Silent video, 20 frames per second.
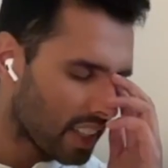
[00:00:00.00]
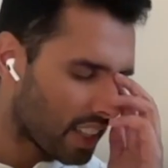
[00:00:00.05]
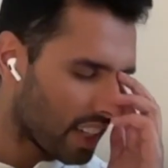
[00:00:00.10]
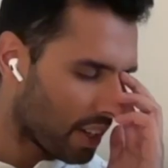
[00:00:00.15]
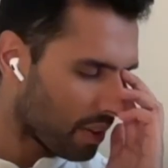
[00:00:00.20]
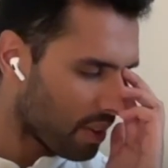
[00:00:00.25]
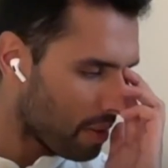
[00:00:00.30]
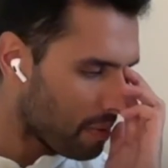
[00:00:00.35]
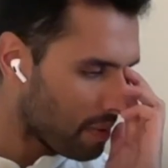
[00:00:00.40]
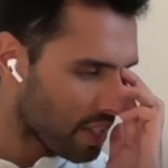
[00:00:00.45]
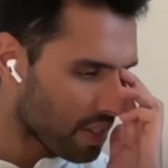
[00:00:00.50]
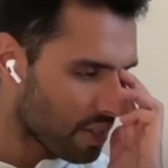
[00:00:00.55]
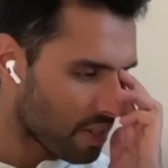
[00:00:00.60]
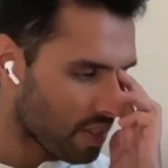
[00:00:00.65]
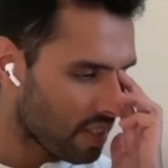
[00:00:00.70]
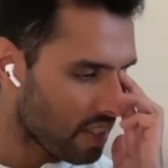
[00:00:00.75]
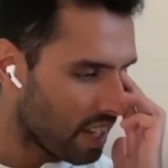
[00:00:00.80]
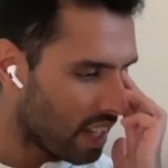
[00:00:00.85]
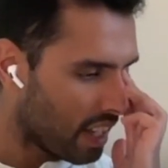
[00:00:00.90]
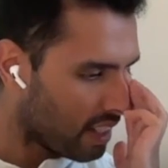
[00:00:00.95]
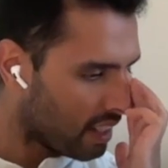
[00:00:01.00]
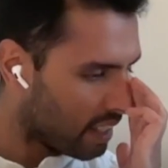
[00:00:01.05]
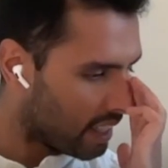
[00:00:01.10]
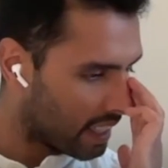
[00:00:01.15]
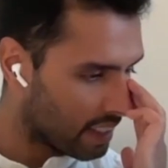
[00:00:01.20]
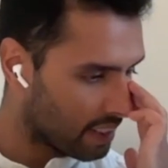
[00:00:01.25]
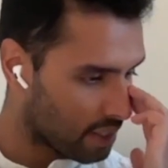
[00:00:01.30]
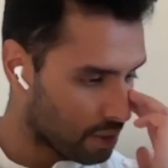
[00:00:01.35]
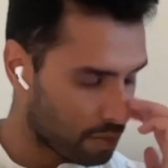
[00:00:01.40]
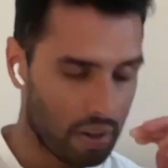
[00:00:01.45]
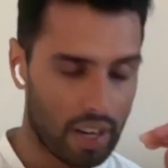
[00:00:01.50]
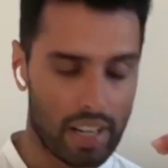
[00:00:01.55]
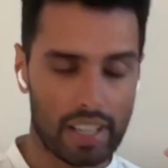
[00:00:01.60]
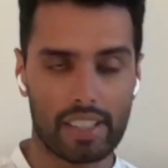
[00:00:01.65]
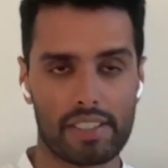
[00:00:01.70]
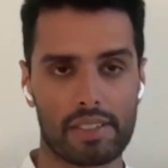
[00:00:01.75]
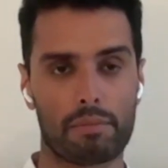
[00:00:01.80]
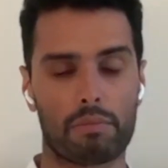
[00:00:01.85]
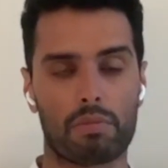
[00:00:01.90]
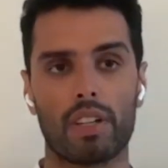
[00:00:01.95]
How do I make sure that this product
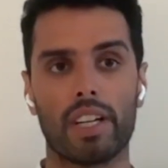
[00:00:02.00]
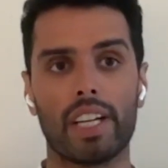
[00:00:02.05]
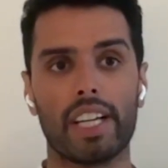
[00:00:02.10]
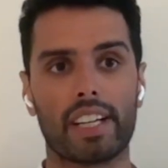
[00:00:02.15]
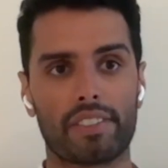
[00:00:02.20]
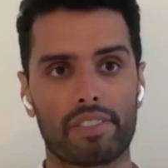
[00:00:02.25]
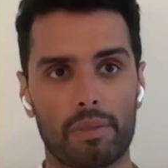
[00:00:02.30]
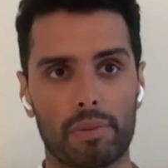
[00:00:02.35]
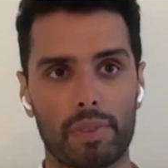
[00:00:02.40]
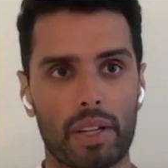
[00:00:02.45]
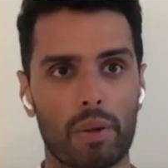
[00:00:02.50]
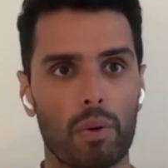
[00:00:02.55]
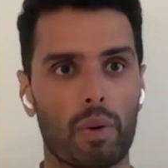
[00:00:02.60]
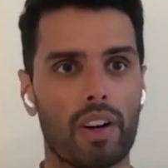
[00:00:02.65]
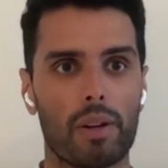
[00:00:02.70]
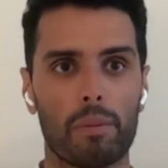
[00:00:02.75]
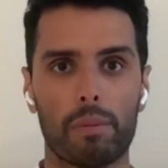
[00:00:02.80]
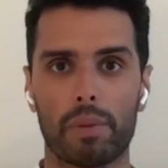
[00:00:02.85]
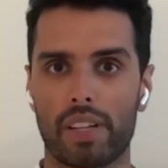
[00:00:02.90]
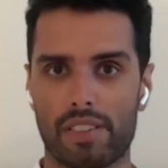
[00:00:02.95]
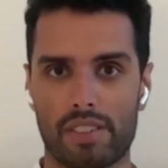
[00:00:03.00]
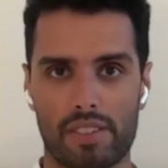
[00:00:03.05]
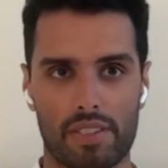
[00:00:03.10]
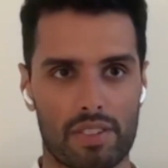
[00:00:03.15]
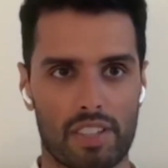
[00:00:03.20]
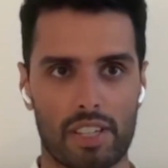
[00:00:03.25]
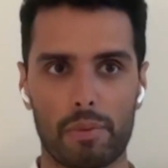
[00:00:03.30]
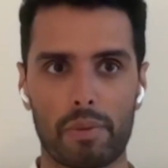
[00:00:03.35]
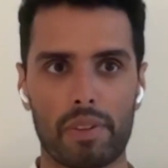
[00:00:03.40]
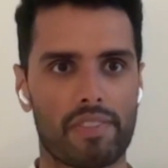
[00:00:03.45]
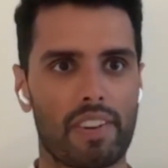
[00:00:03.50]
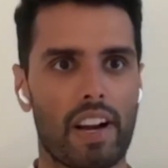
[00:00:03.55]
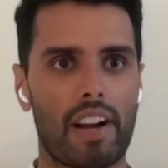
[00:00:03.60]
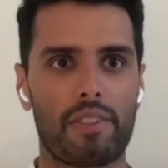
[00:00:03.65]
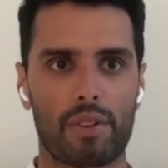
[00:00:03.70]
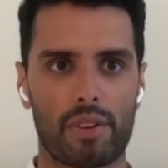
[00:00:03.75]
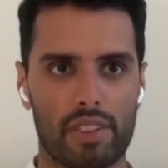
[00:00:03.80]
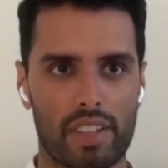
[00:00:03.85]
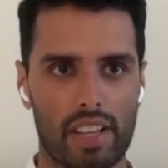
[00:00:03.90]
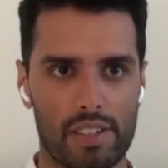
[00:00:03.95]
doesn't break from day one because there's going to be
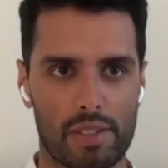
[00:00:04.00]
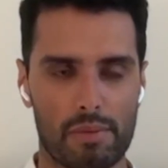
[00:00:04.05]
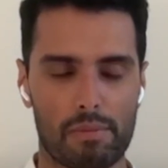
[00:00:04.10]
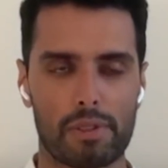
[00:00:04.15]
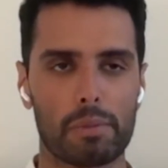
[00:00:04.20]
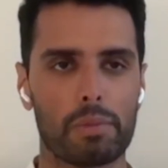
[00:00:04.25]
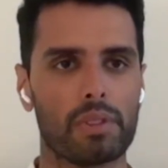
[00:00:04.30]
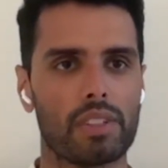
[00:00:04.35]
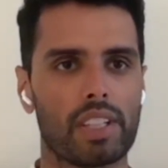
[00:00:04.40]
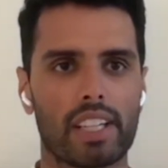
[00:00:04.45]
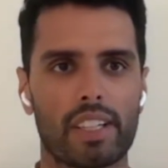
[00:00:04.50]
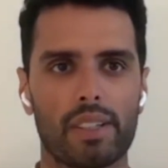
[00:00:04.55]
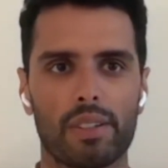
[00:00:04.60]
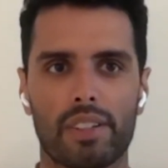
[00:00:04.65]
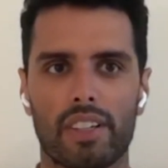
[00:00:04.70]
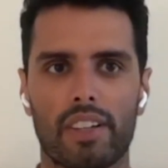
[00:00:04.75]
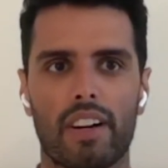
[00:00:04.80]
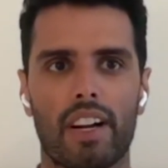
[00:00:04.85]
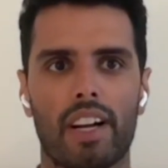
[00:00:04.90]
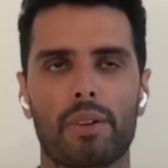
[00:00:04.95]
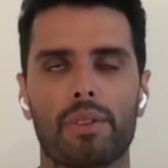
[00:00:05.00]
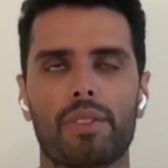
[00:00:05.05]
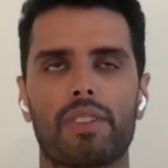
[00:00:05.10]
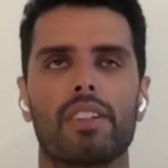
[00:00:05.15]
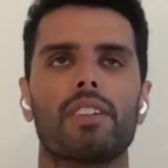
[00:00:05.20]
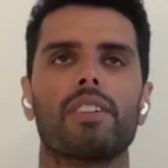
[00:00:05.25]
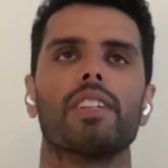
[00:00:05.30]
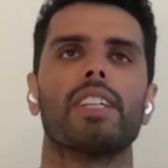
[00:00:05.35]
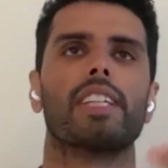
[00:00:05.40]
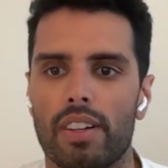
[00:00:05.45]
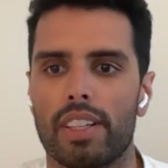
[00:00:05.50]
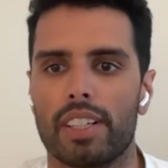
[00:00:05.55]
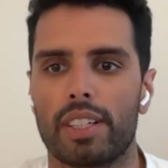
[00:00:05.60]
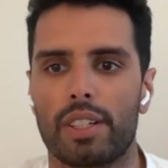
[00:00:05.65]
500,000 people that go interact with it?